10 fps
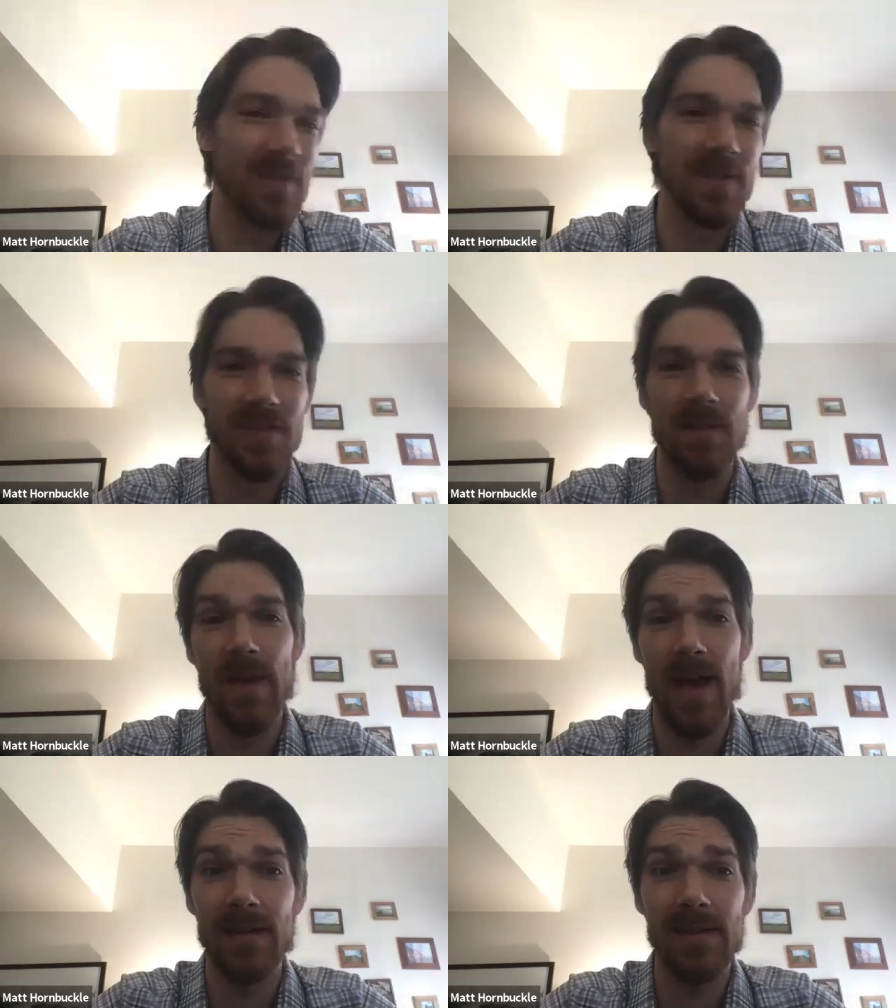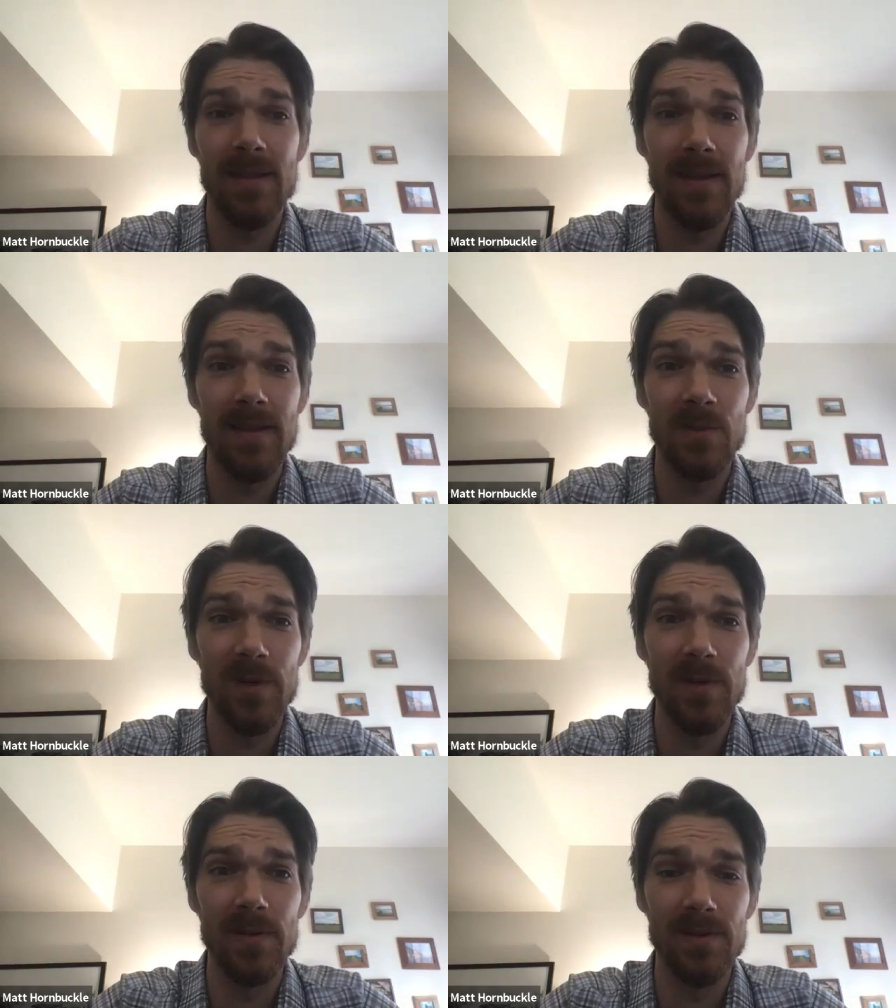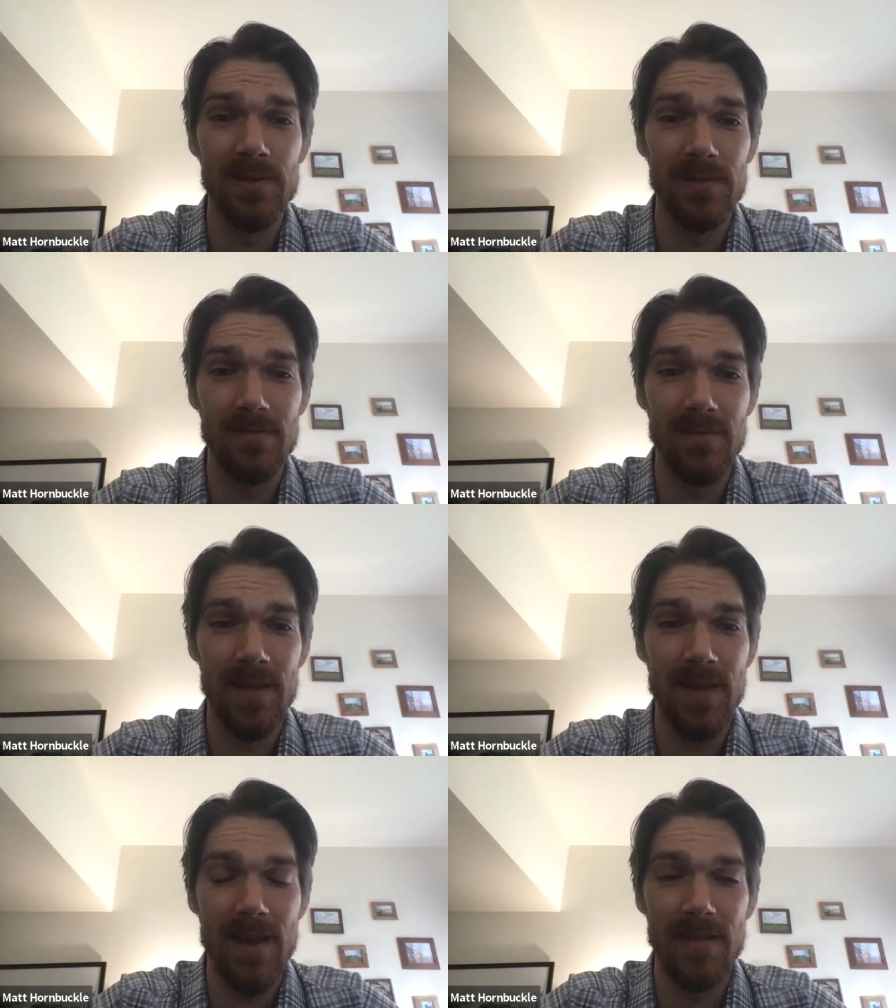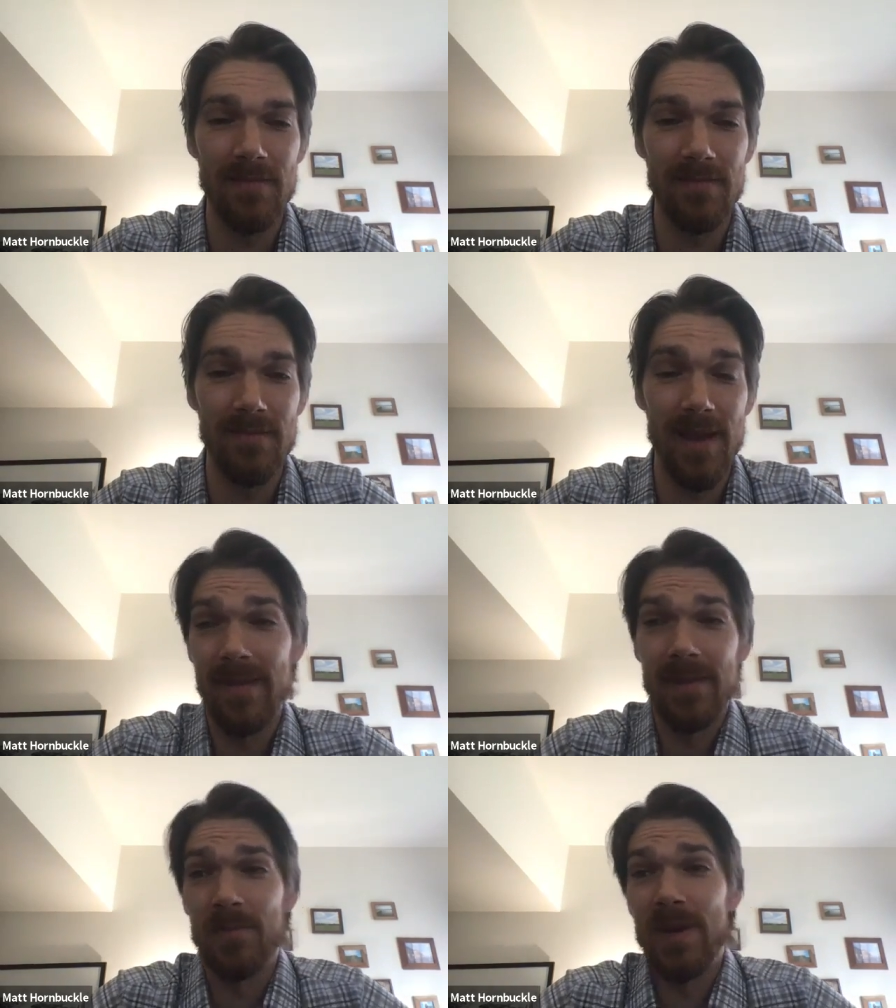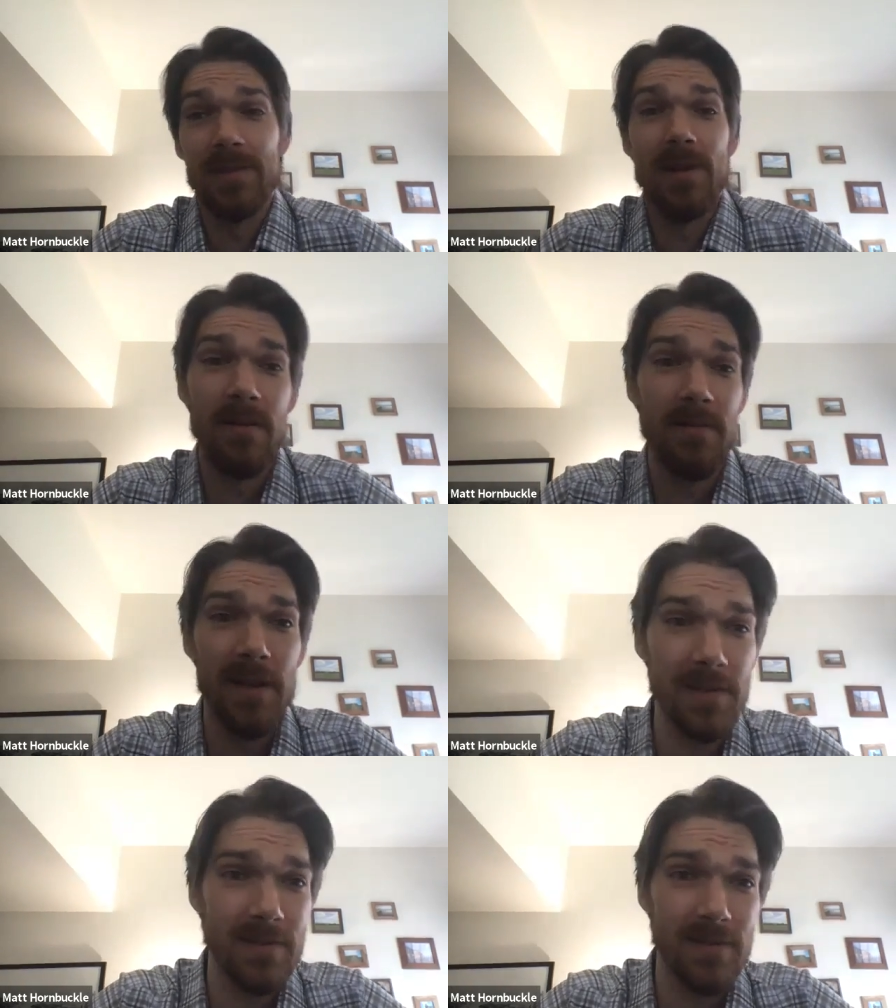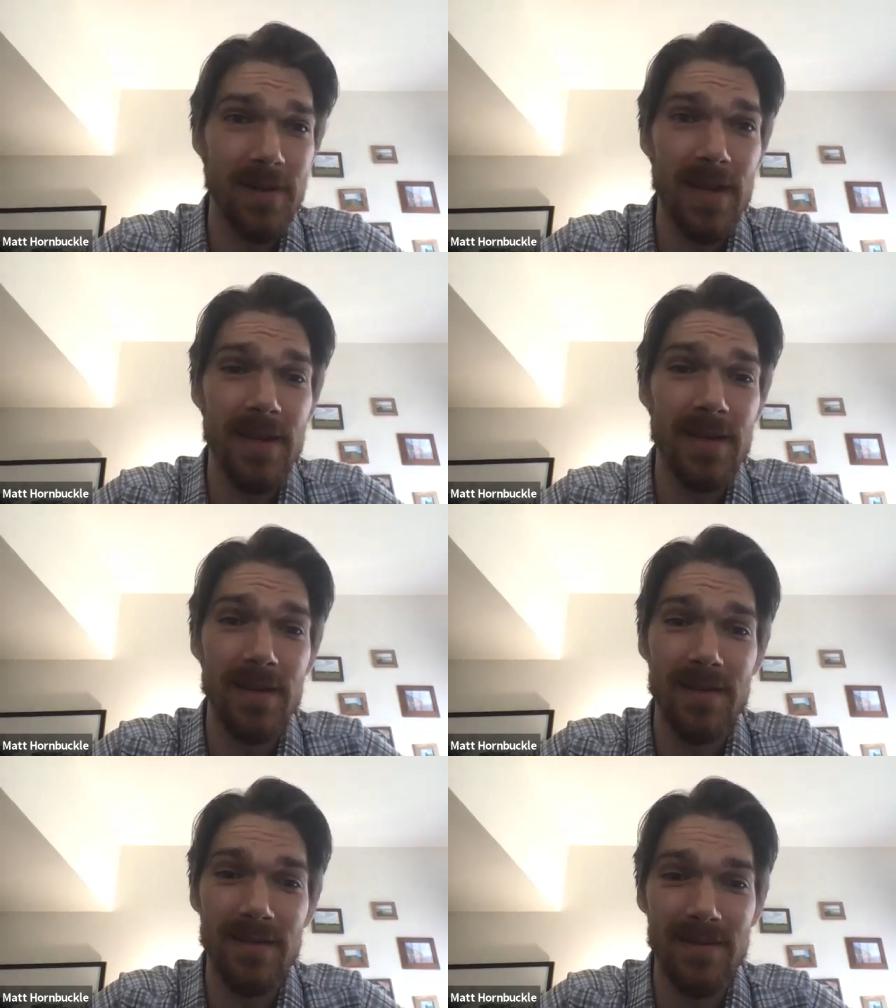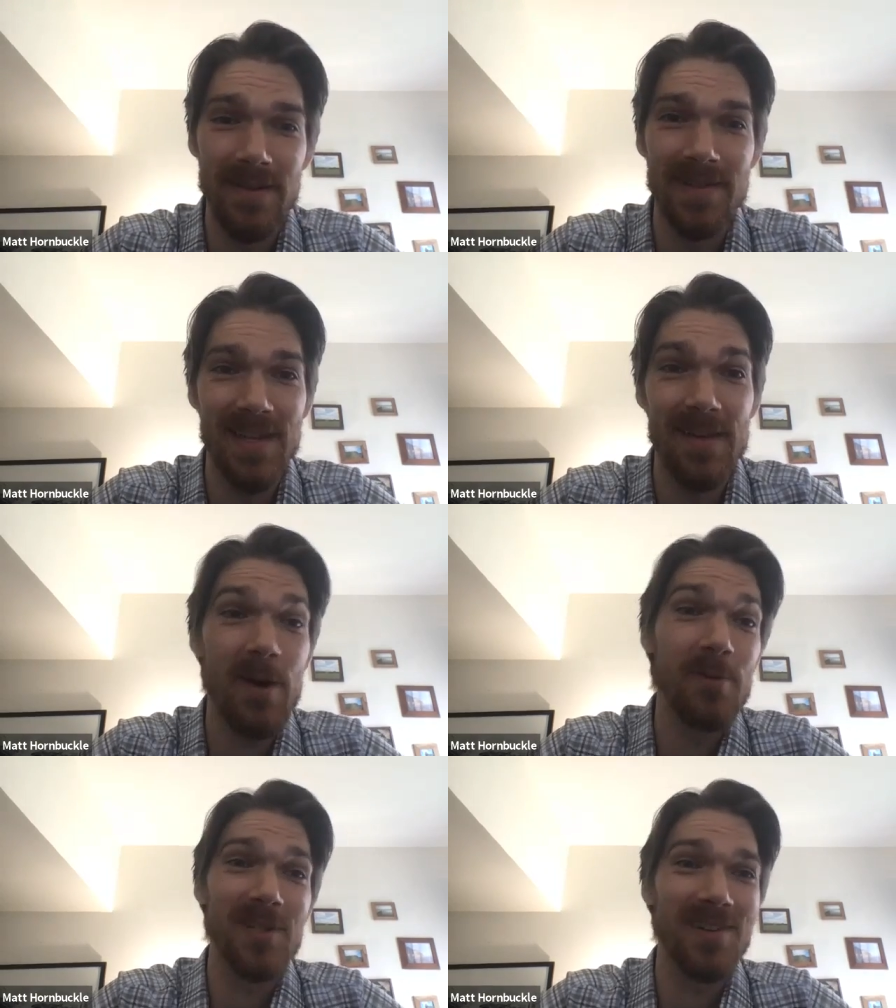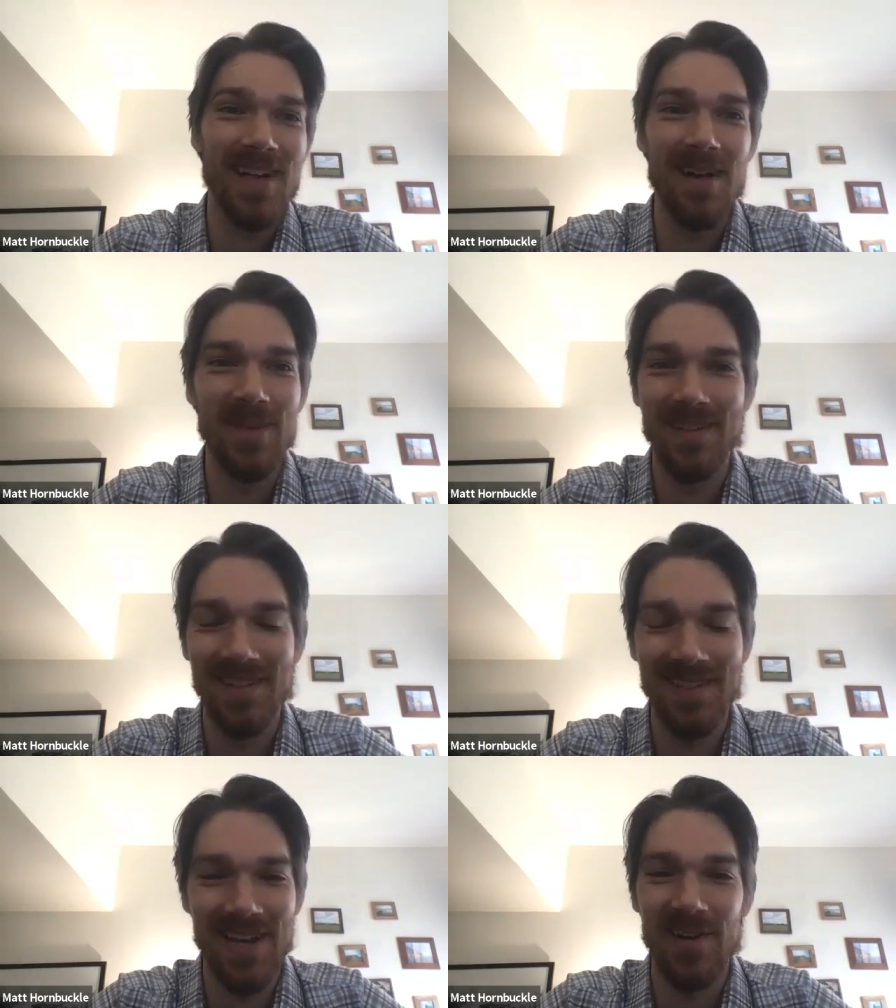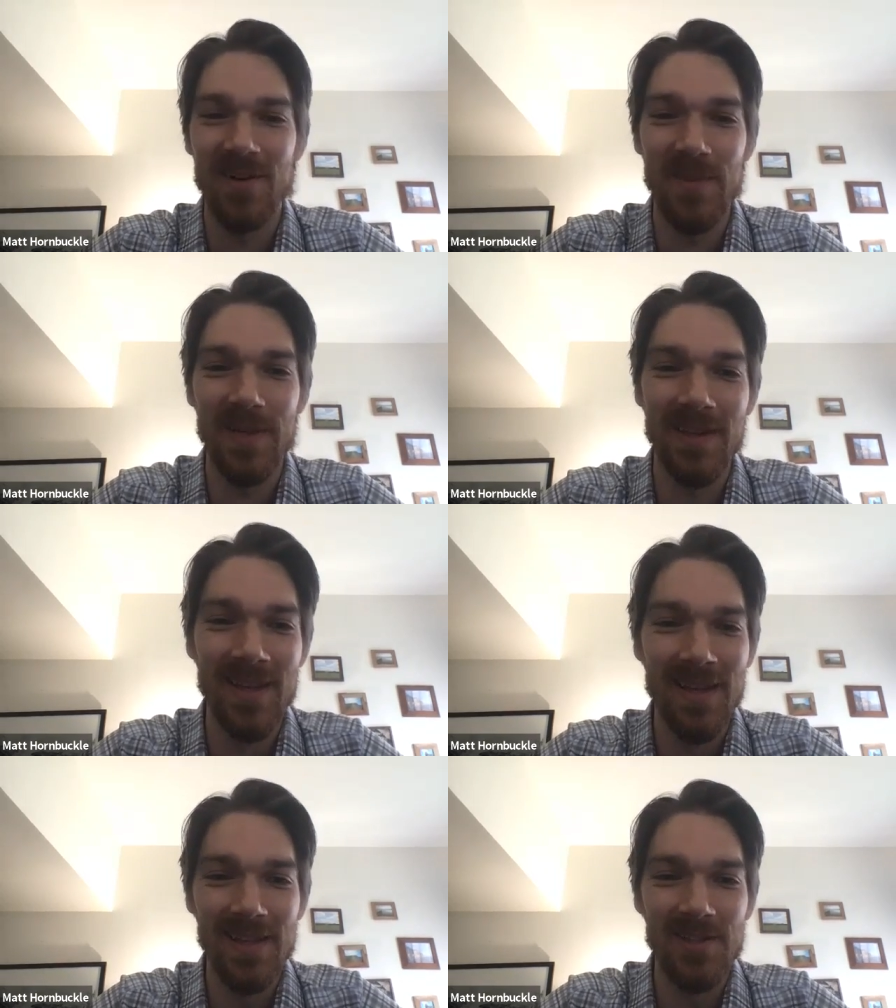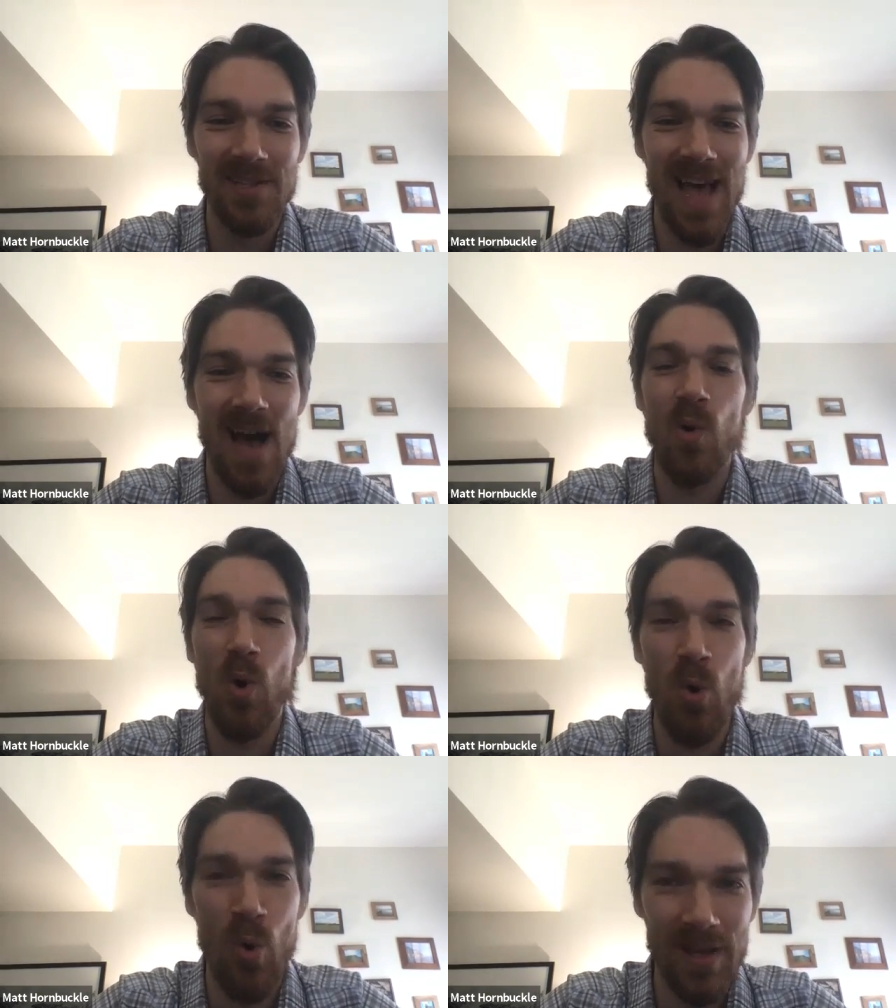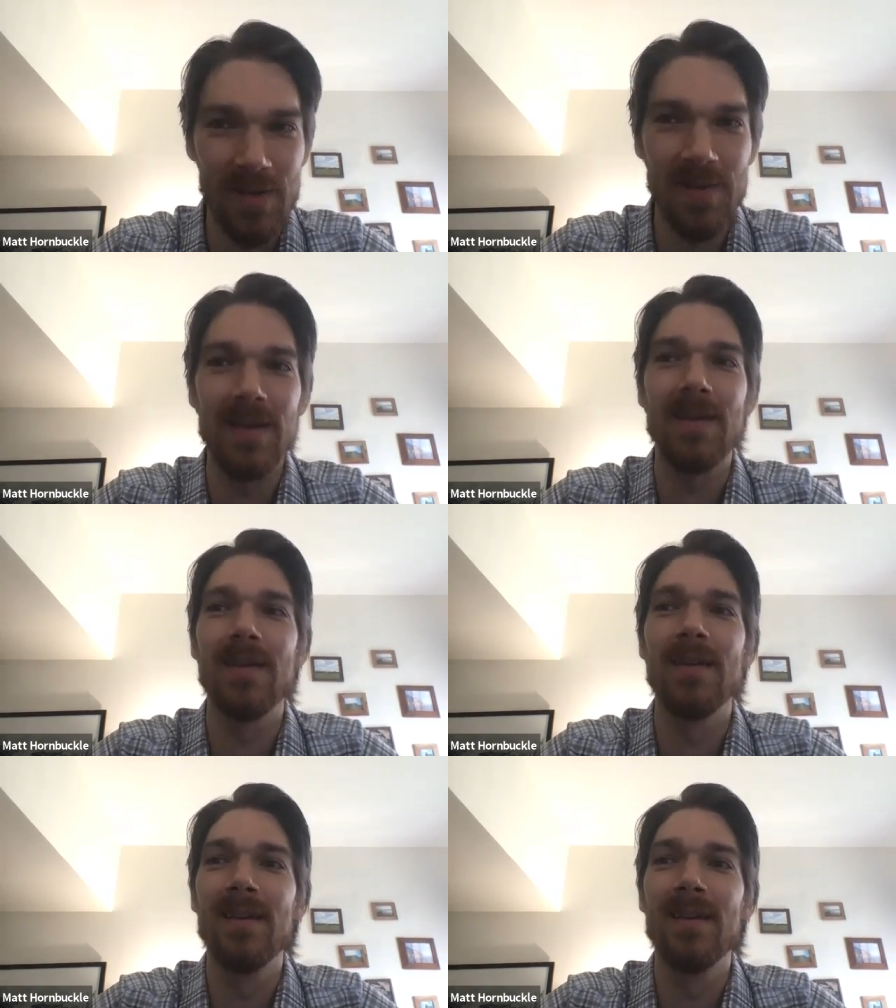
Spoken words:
this impacted things was, I think, surprised all of us, right? And you can say, oh, we saw it coming, et cetera, but just how quickly